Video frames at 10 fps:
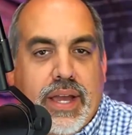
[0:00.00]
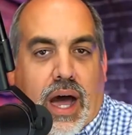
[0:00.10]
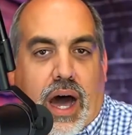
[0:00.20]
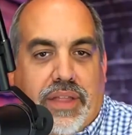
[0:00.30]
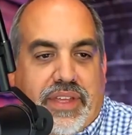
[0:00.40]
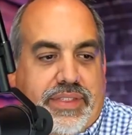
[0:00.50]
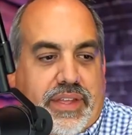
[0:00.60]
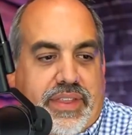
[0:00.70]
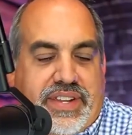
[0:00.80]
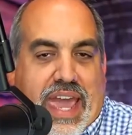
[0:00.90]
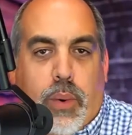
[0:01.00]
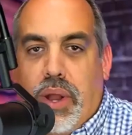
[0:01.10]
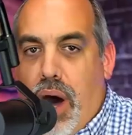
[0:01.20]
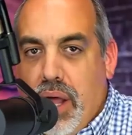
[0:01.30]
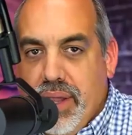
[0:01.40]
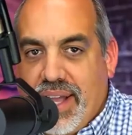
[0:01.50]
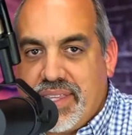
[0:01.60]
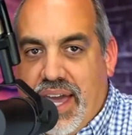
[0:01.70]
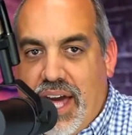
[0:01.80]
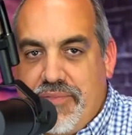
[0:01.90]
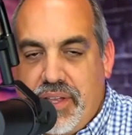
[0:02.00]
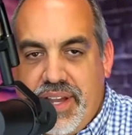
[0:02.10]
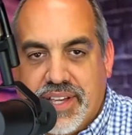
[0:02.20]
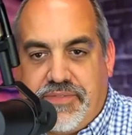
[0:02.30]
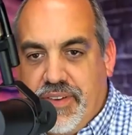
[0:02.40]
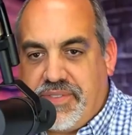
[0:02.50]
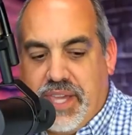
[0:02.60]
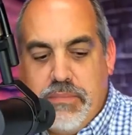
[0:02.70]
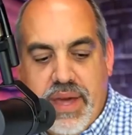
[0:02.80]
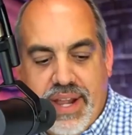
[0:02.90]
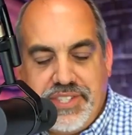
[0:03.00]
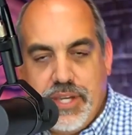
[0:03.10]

The day went on like that for the next 15 minutes.